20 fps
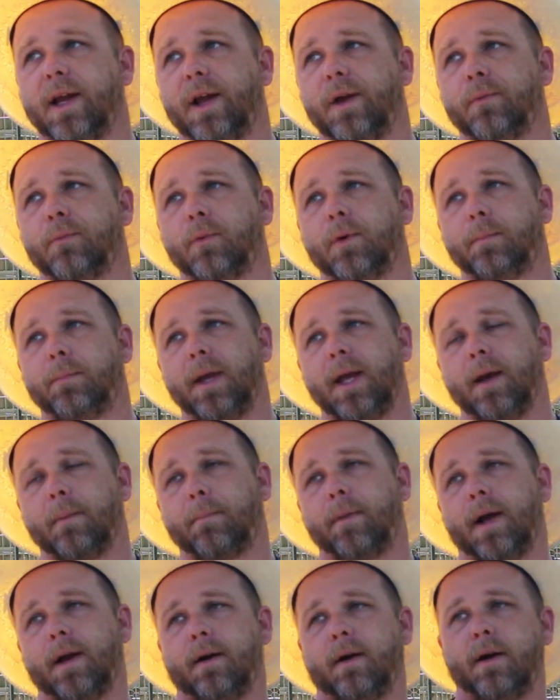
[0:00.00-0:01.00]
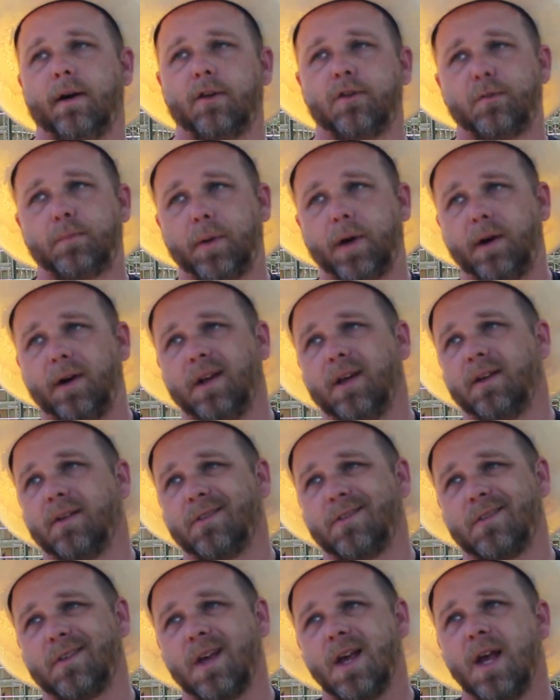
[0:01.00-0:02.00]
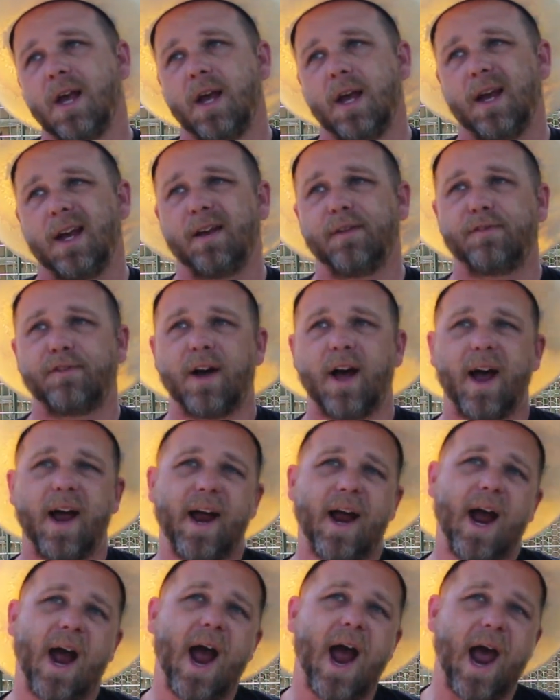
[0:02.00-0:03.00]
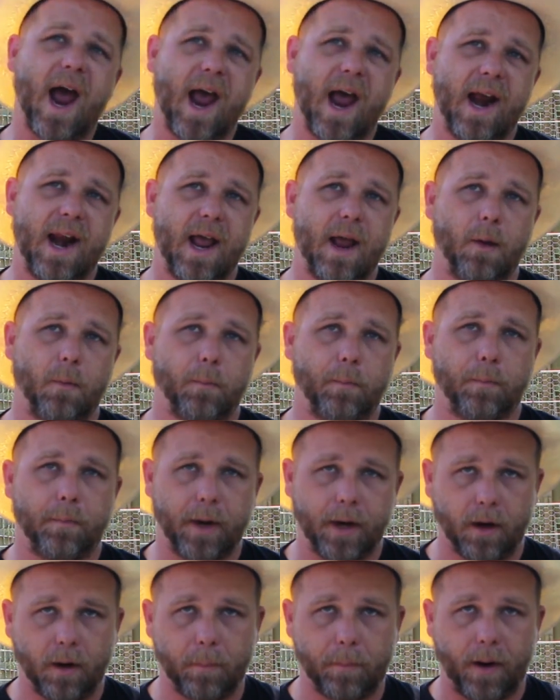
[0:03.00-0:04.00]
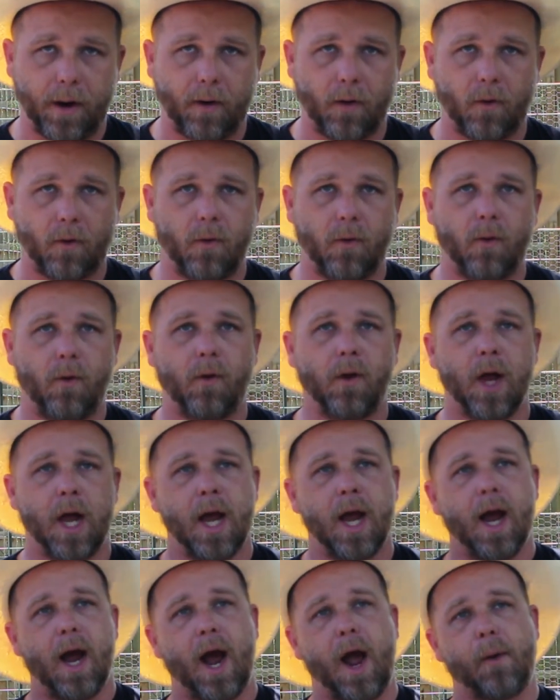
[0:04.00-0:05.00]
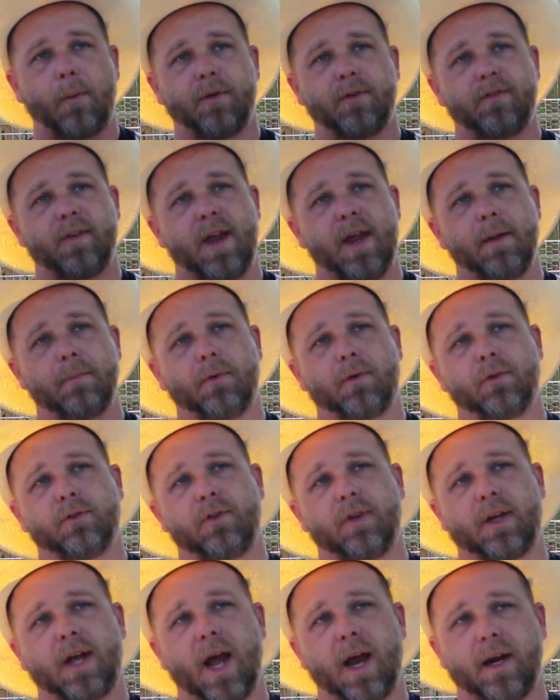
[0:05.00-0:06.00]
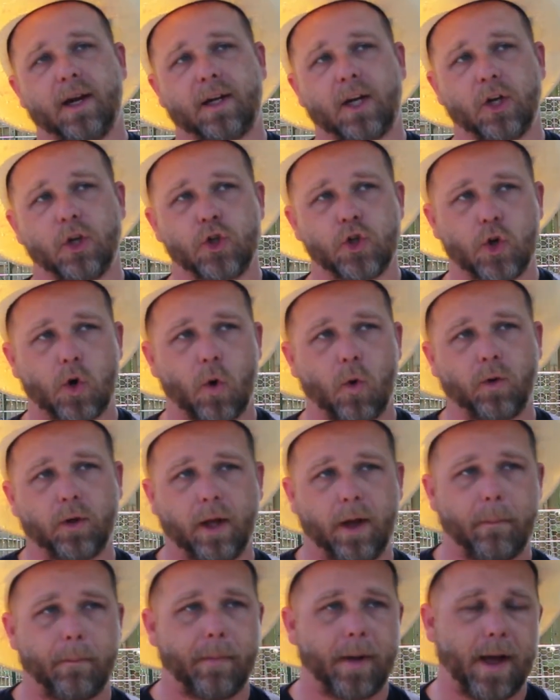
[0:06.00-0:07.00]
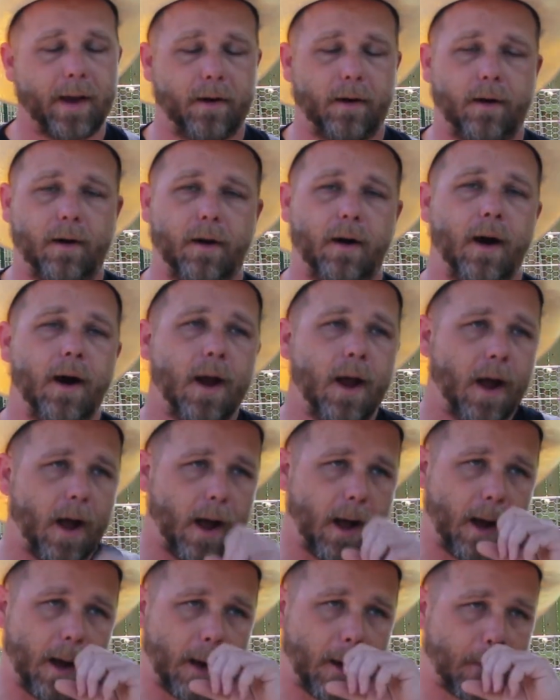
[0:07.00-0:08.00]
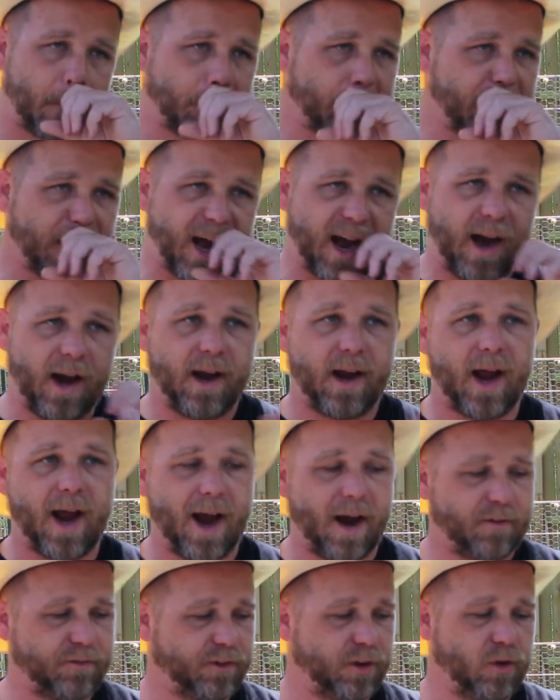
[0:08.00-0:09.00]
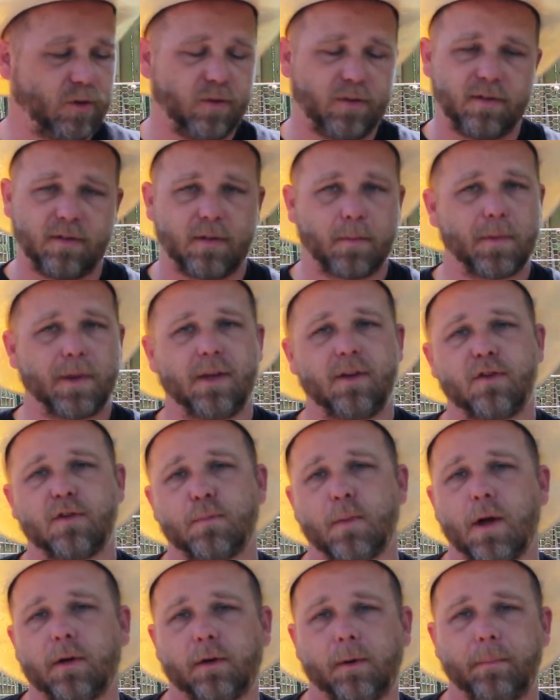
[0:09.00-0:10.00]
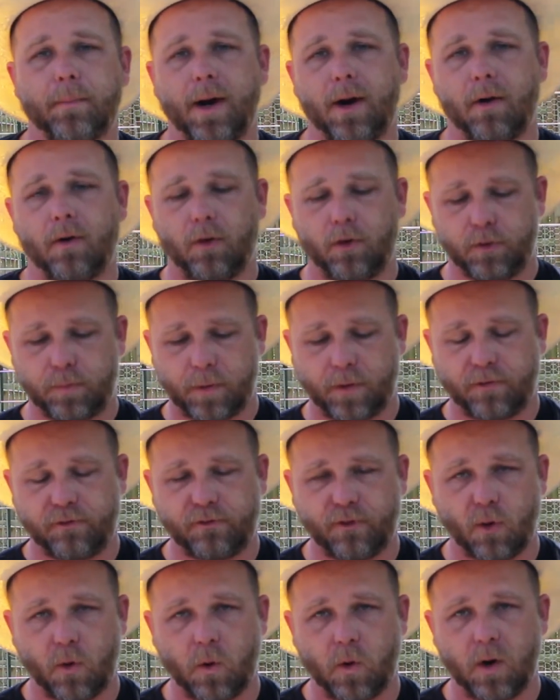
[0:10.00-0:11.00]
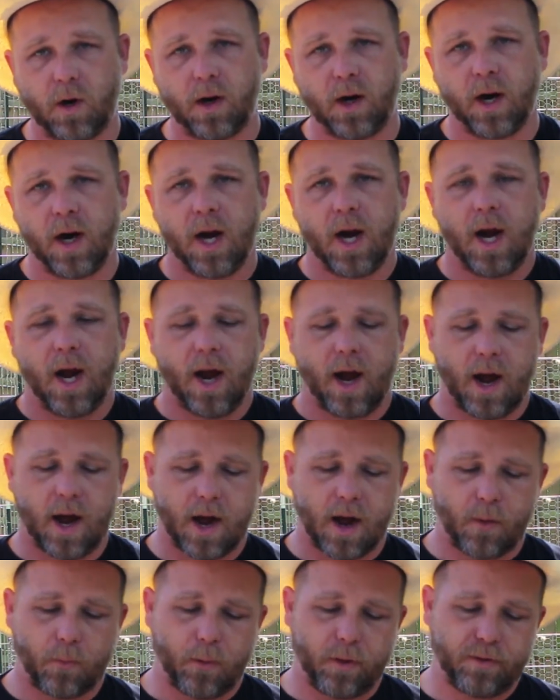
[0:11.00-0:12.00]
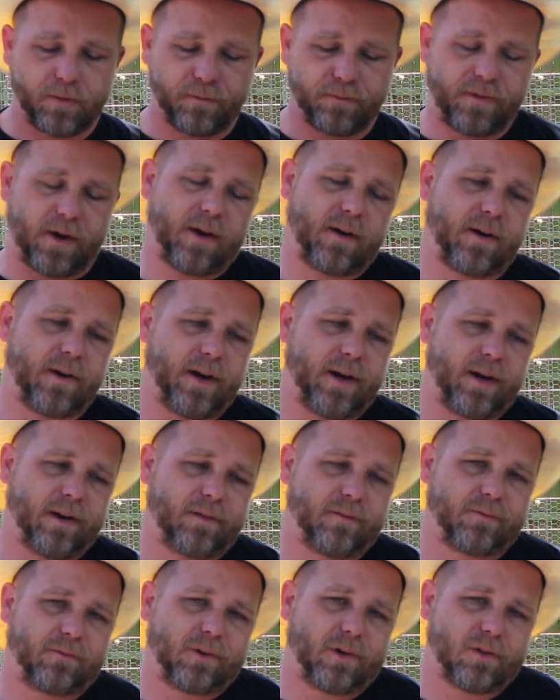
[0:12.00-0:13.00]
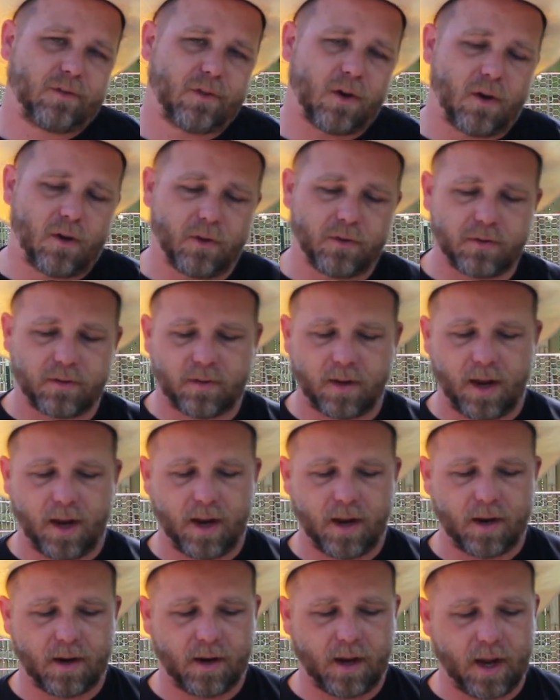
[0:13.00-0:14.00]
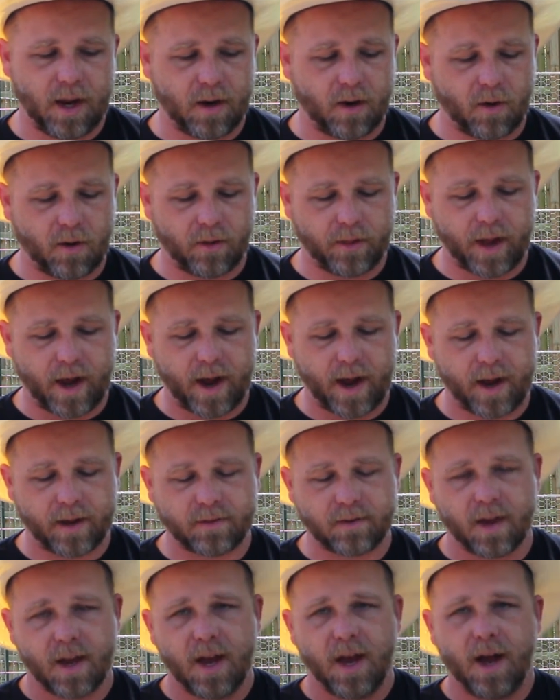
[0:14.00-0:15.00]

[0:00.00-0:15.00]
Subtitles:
it would be a better experience if I had a bigger barrel. I was able to kind of control it better. I have used some of these smaller barrels before with varying results and all that.